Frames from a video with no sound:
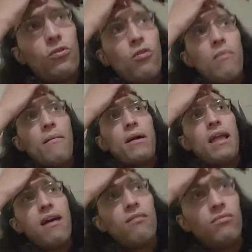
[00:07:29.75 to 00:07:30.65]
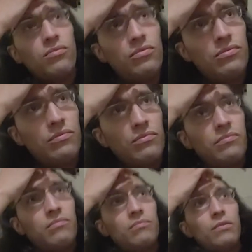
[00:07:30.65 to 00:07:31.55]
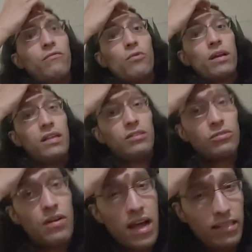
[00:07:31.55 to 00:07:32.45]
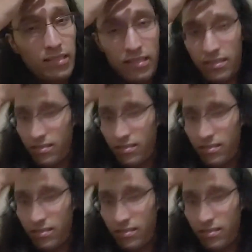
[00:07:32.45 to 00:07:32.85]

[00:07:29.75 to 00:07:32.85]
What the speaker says: to a Babalawo before getting scratched,